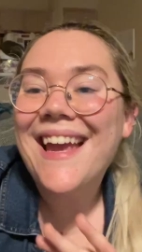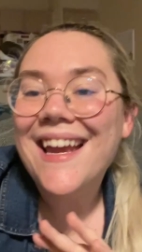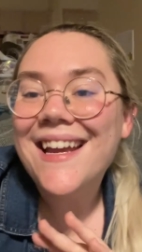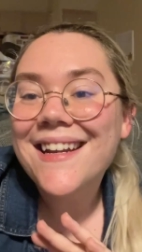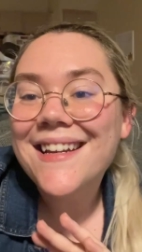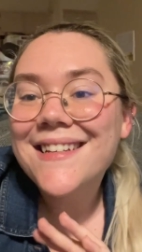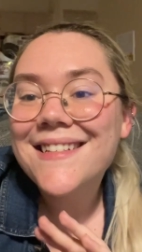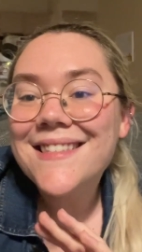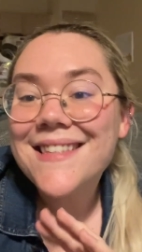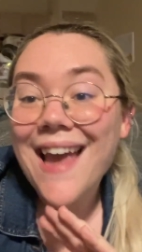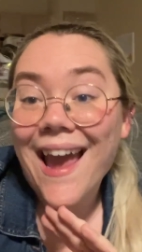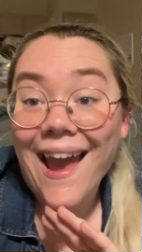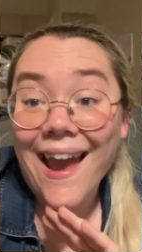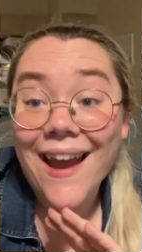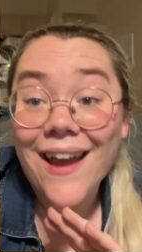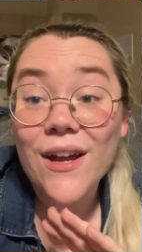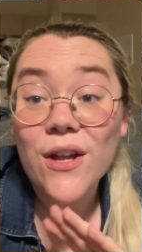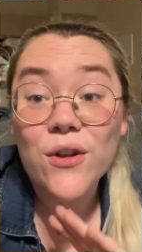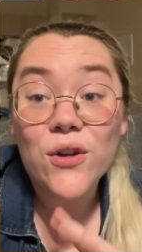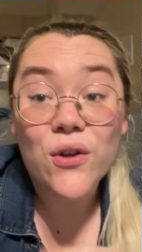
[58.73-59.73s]
It is
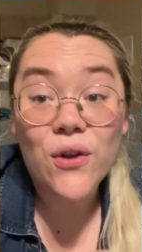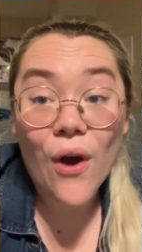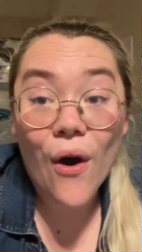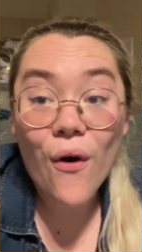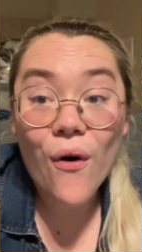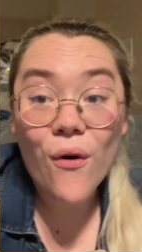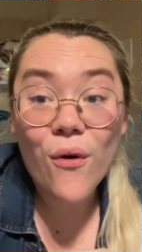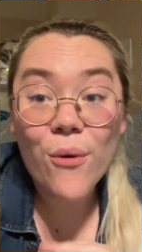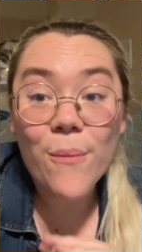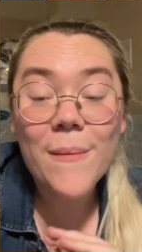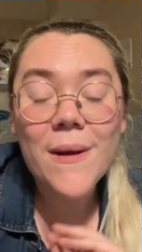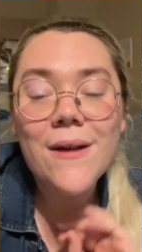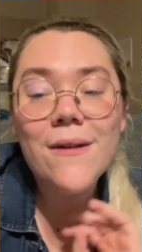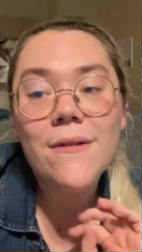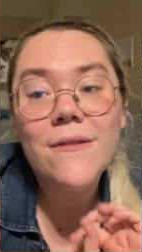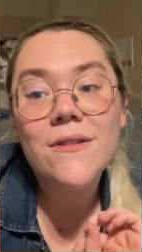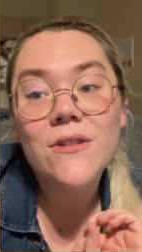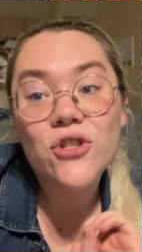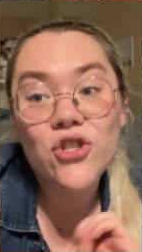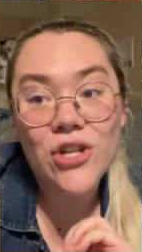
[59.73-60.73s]
a gnome
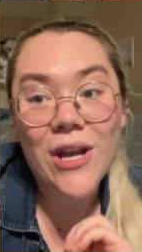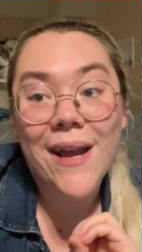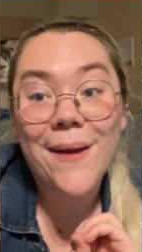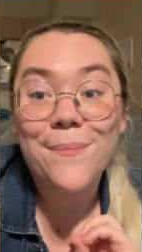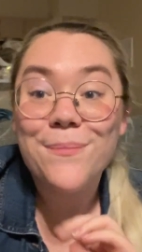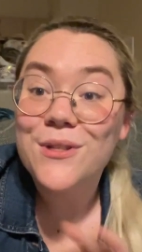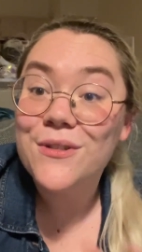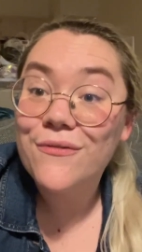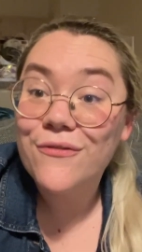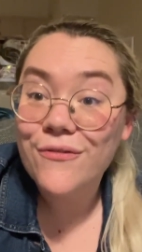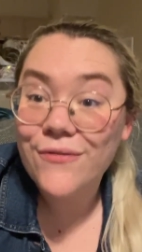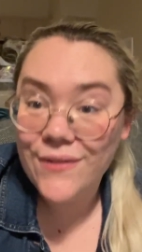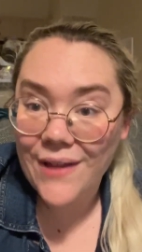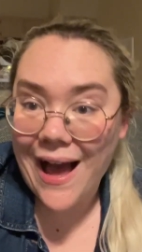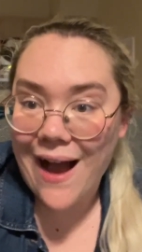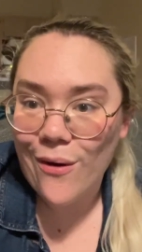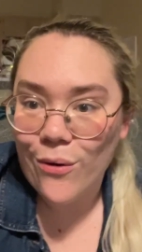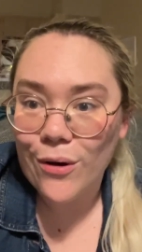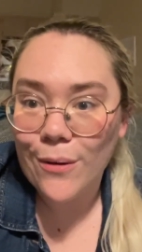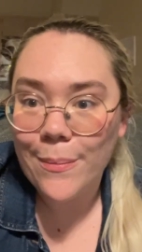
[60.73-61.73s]
shaped
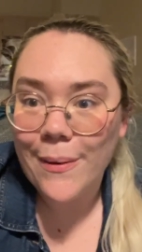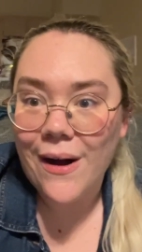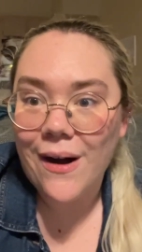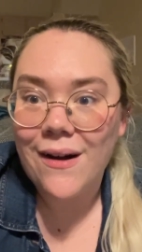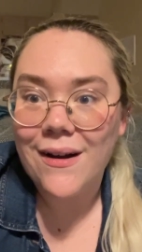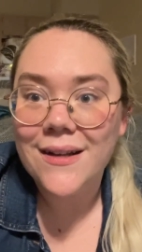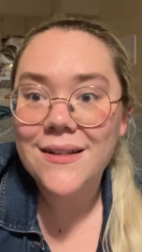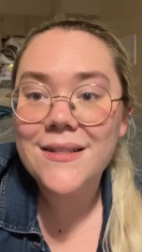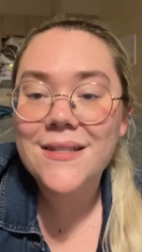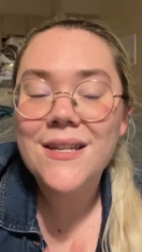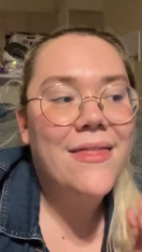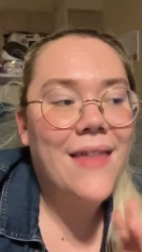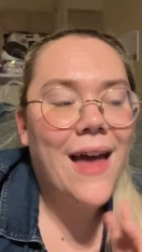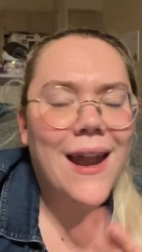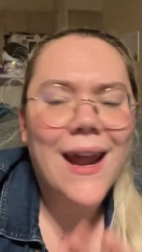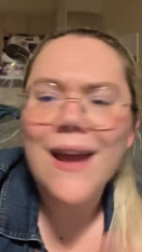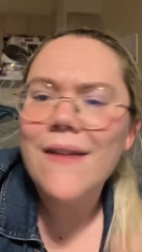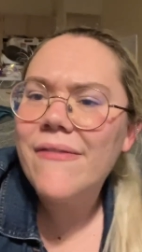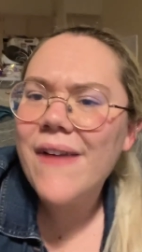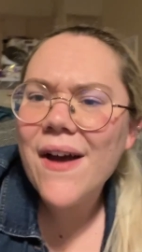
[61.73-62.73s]
flower pot that
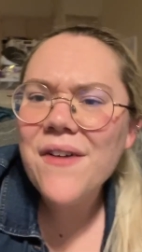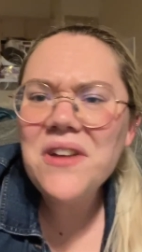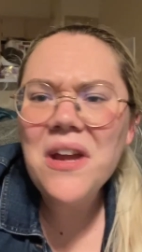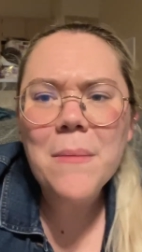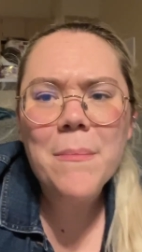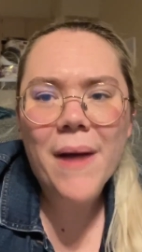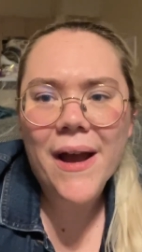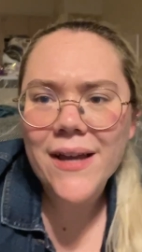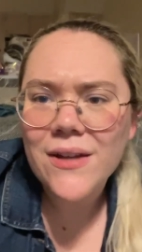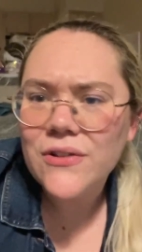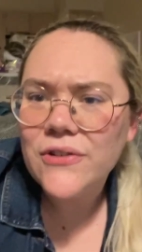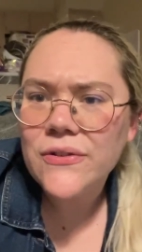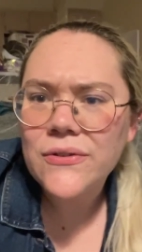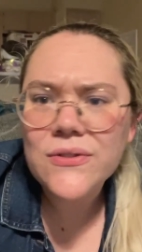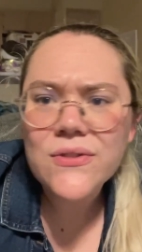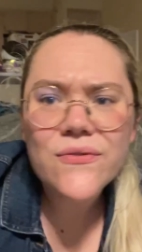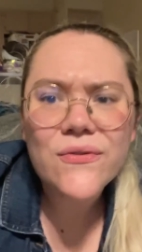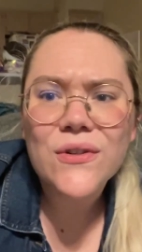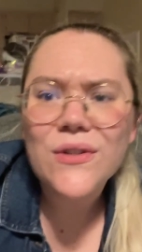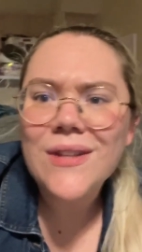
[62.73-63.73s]
I found at
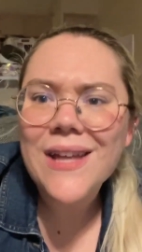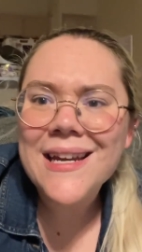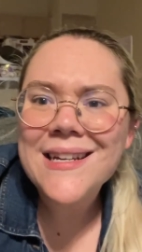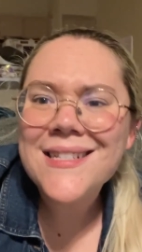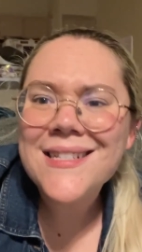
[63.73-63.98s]
Michael's for like